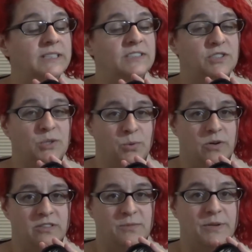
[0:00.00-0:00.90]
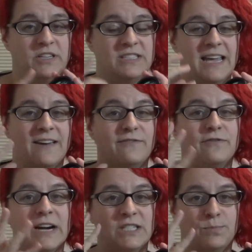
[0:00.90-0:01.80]
in stores because they have
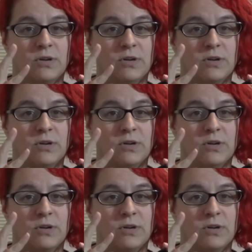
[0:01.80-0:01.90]
fresh